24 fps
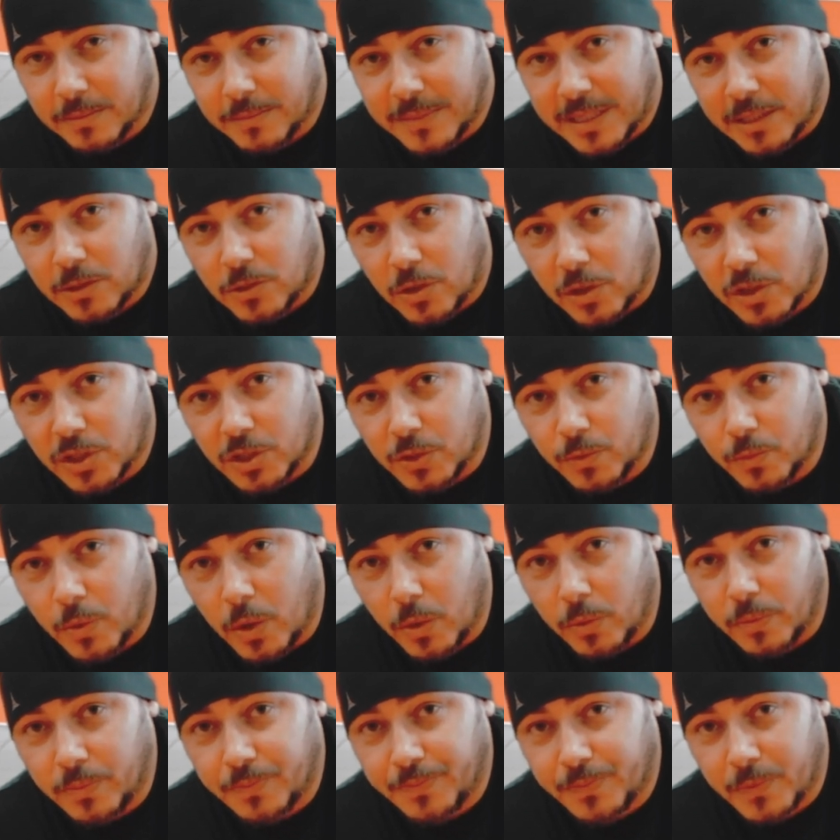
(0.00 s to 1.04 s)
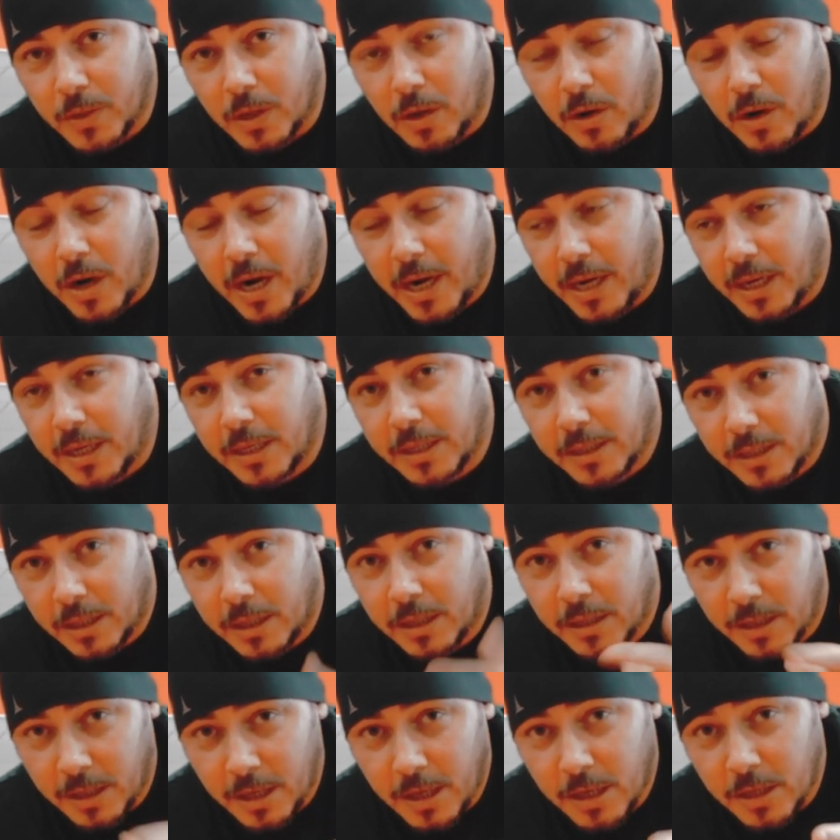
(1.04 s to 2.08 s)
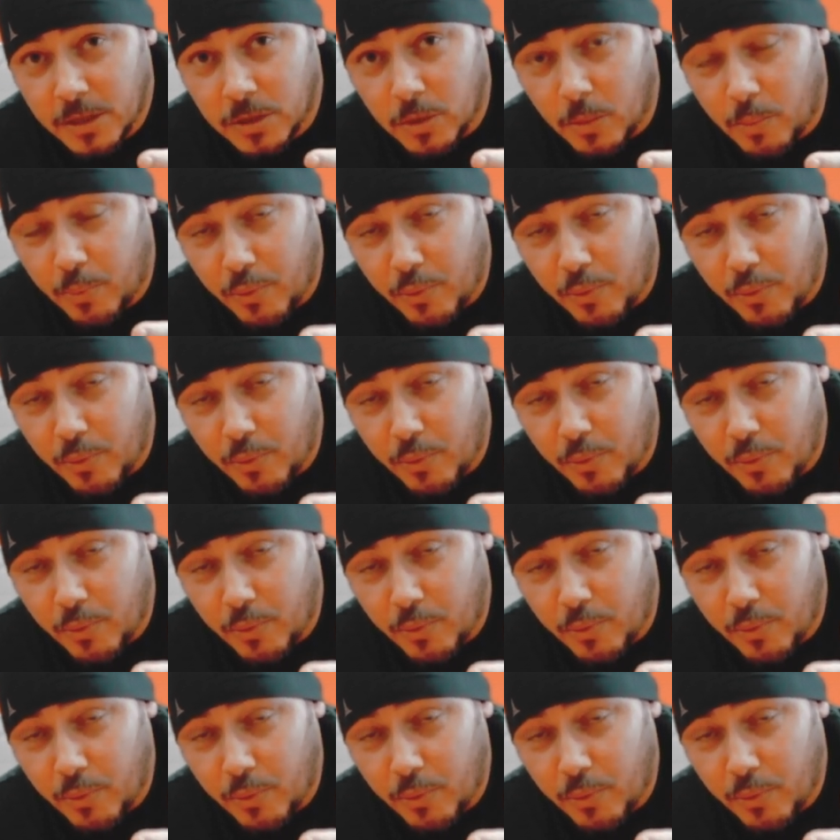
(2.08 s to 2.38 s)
that's all she wrote, all right? So